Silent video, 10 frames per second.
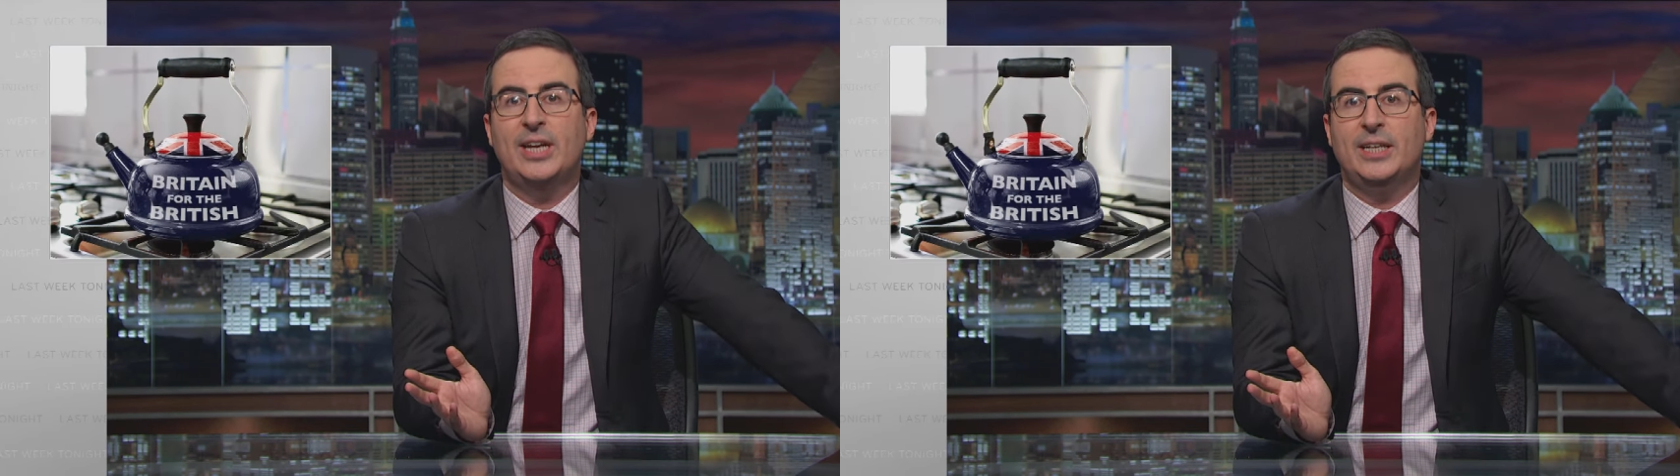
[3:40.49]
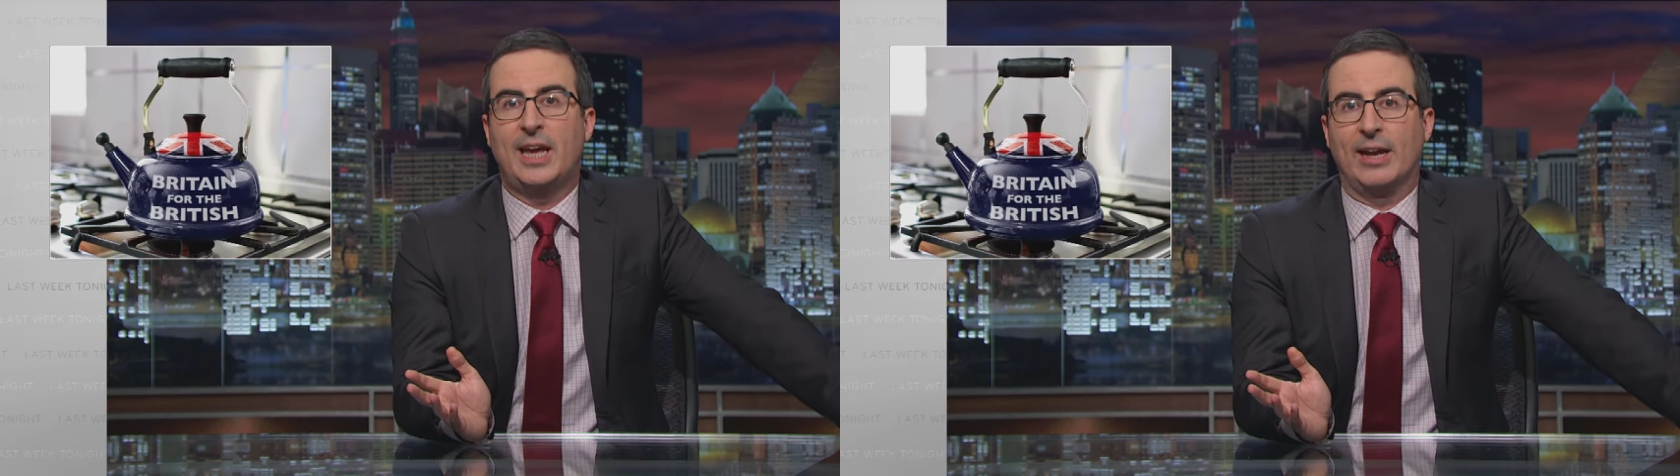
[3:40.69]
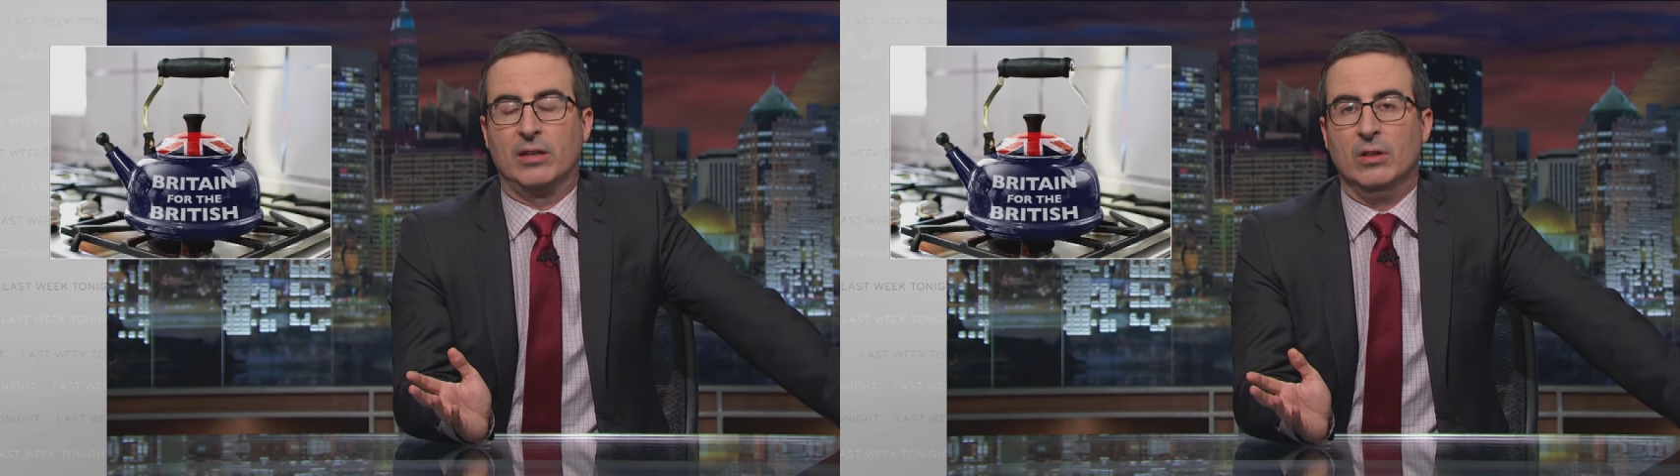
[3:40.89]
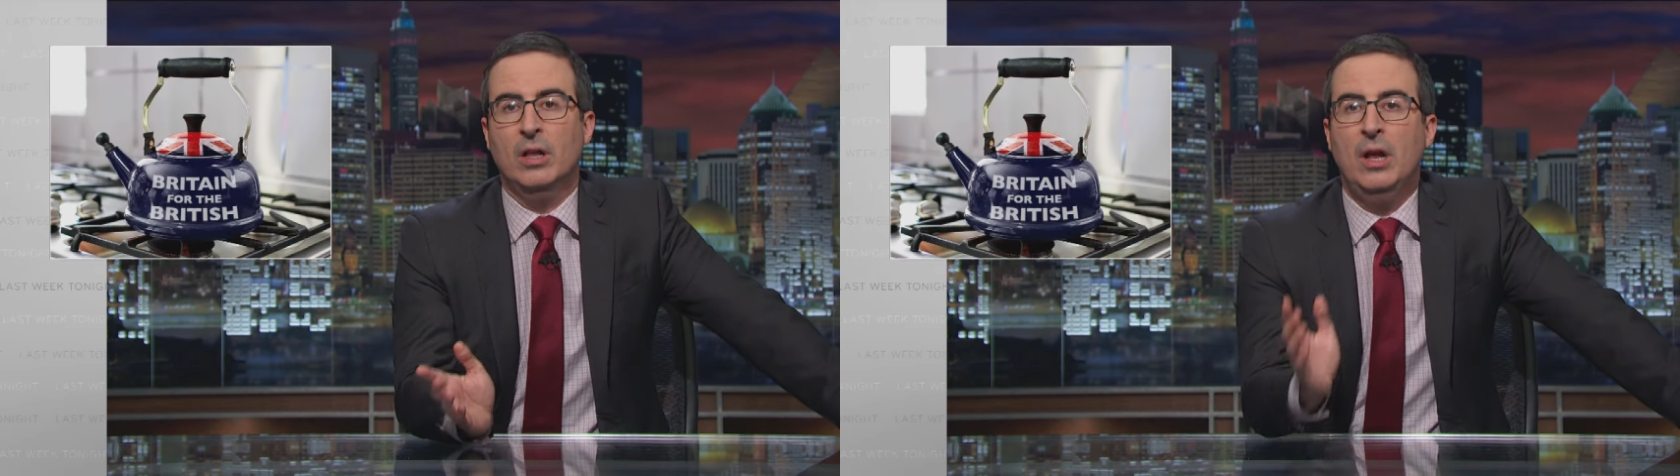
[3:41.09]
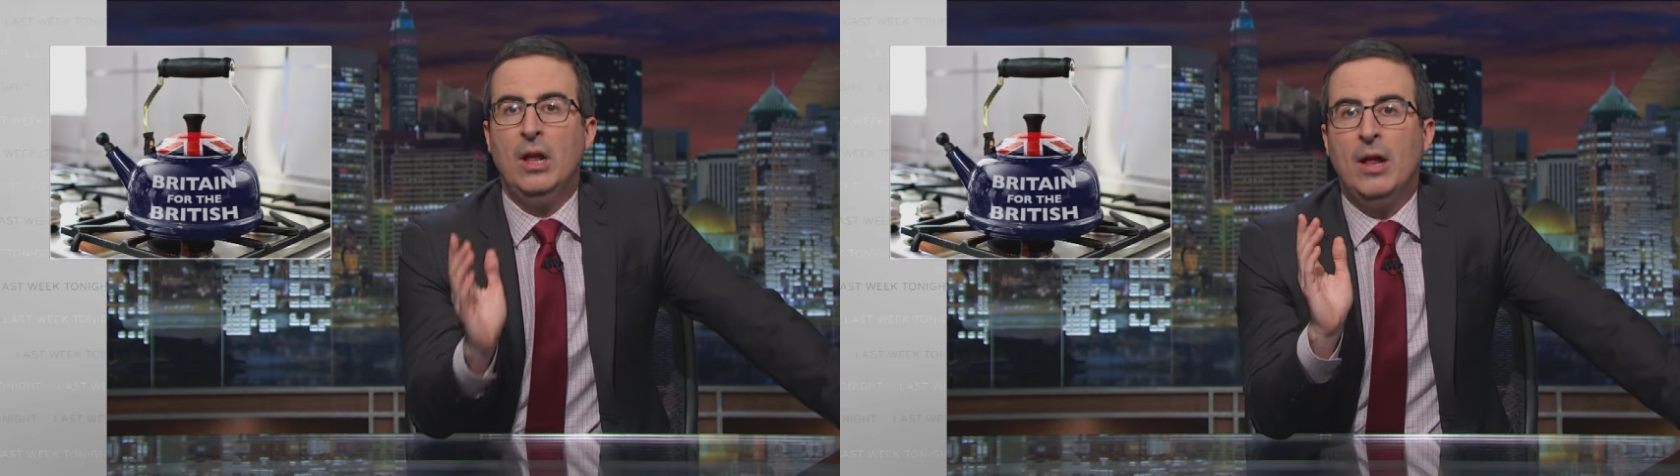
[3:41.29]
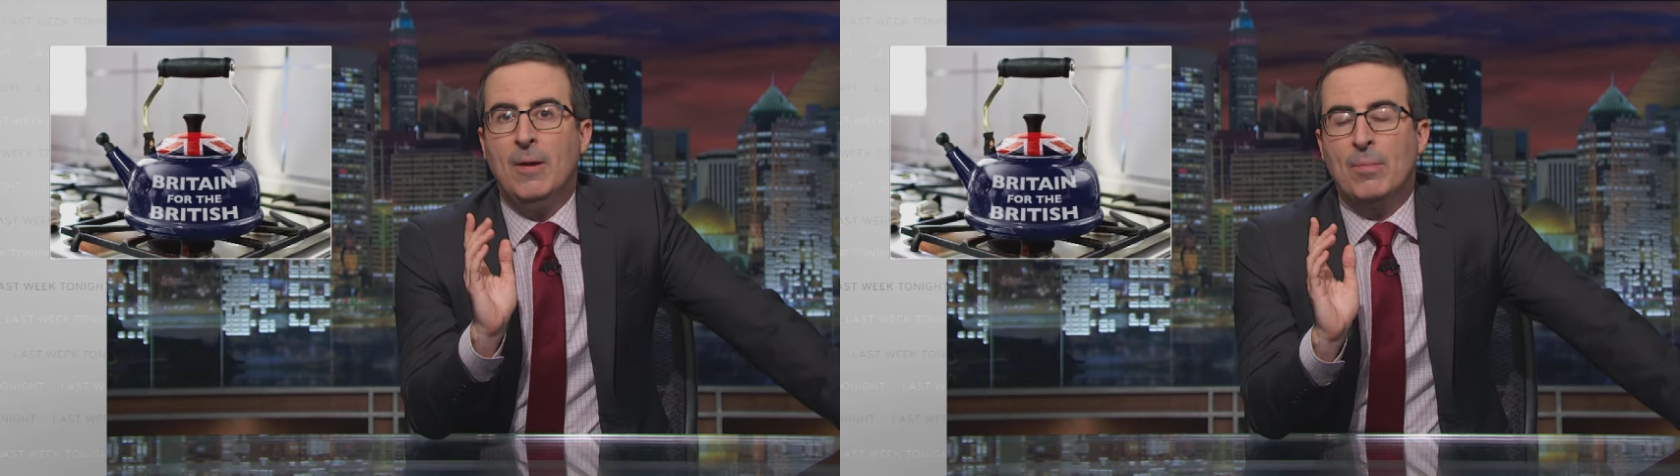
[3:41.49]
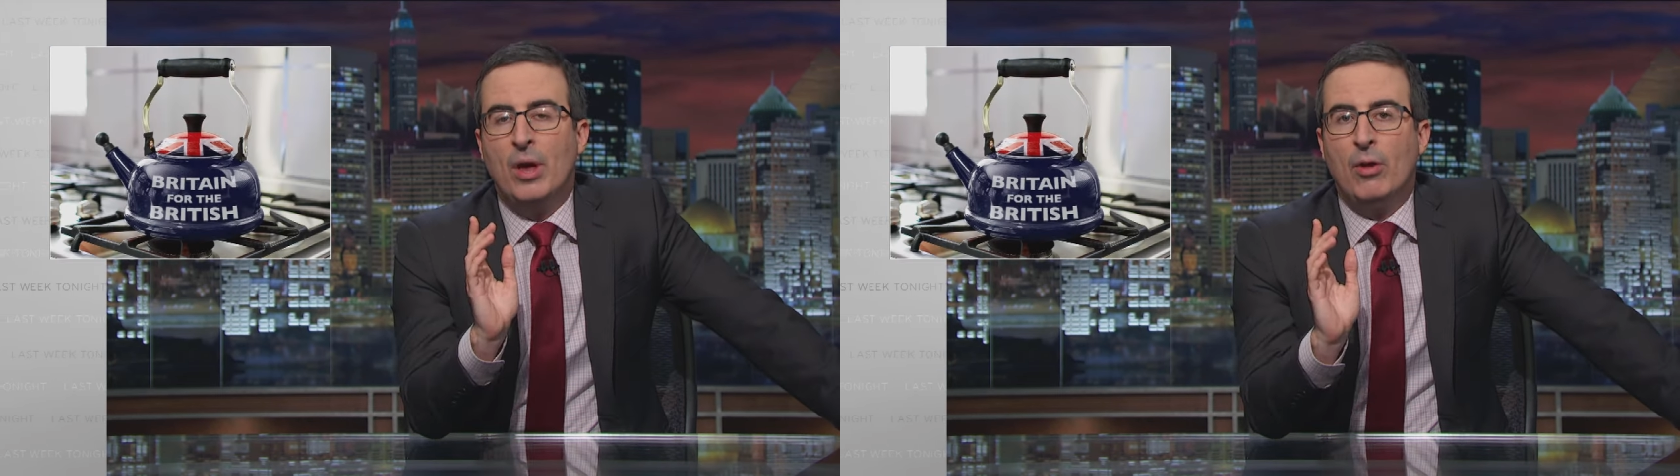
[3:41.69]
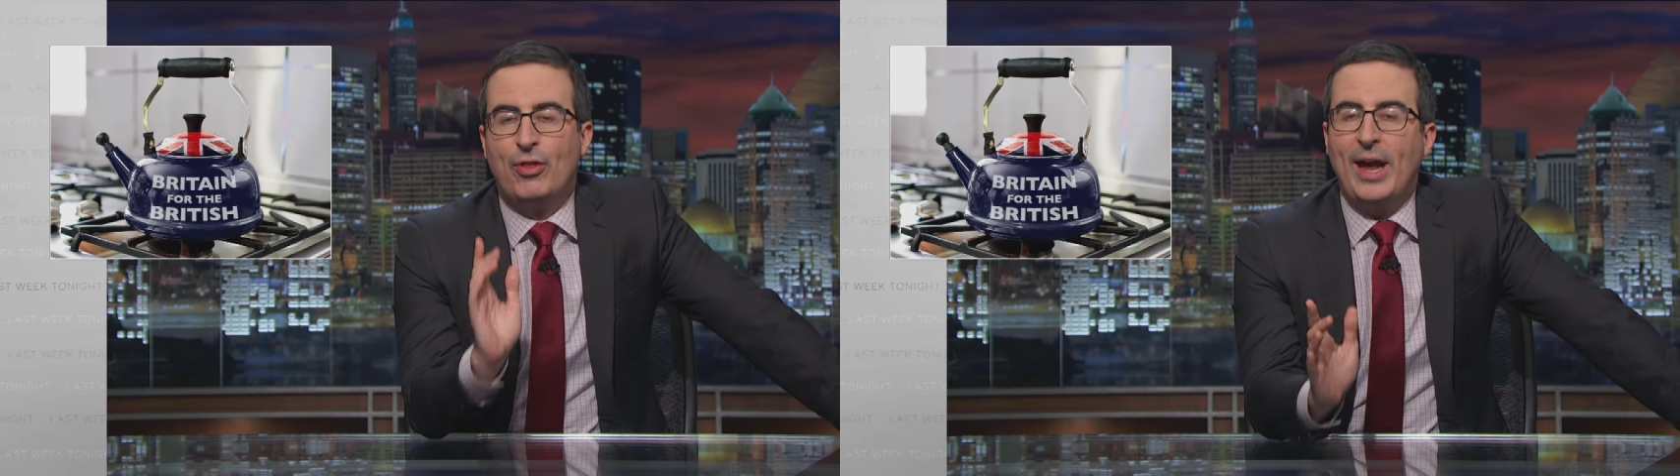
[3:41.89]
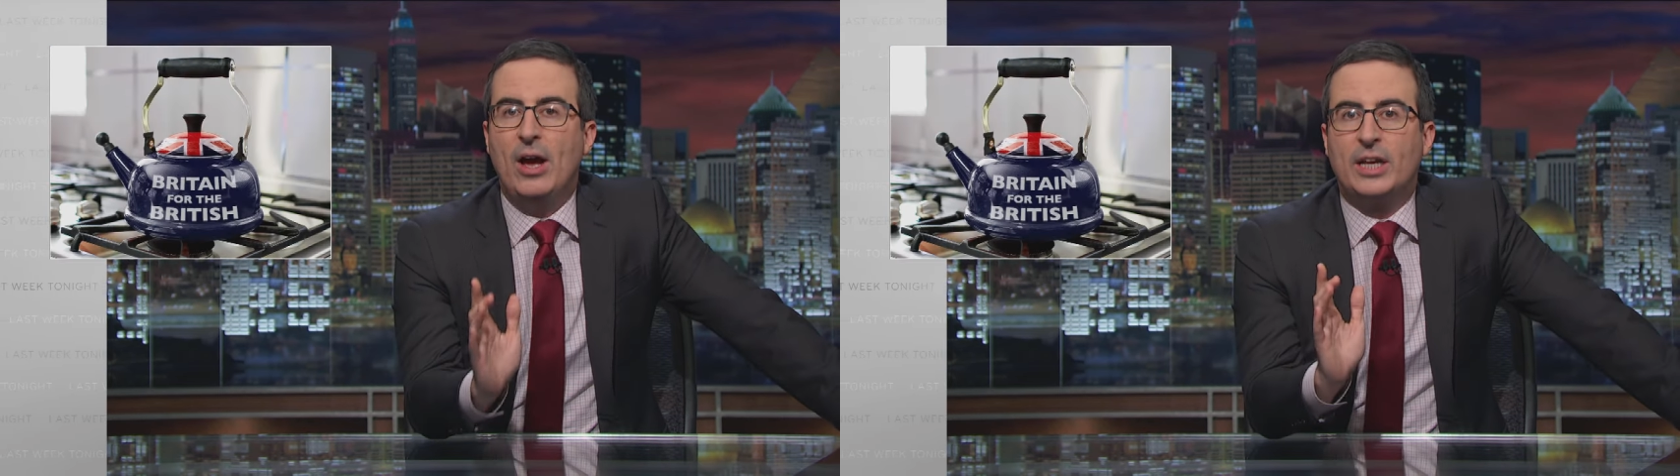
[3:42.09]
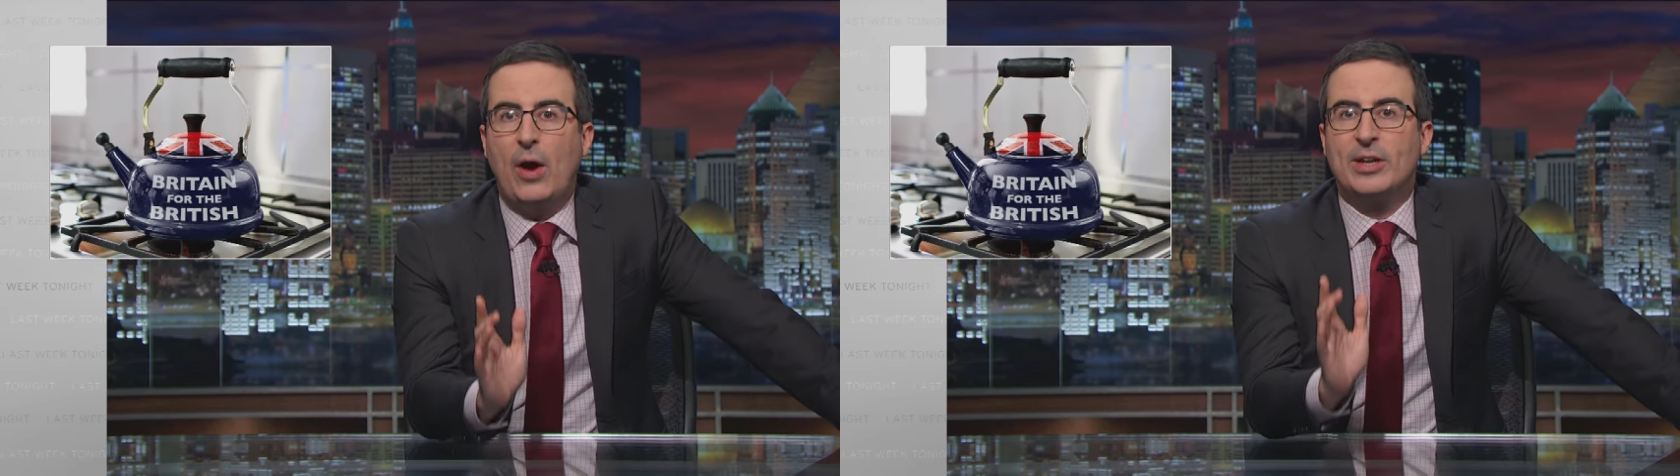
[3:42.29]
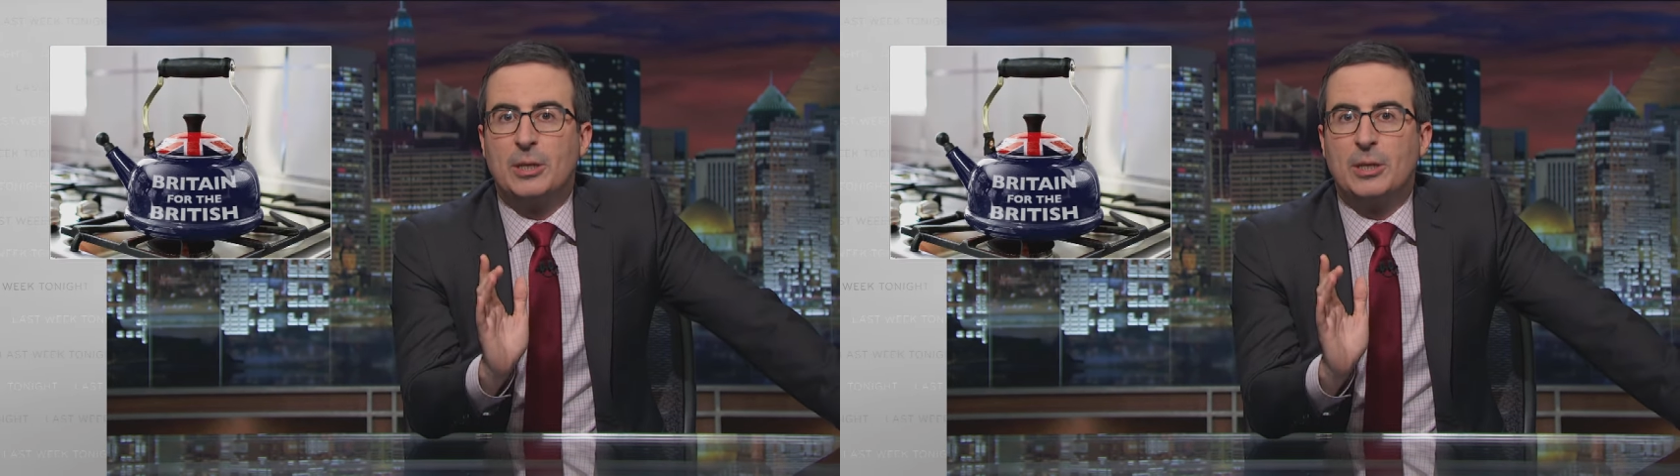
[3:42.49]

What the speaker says: tea kettle, they are going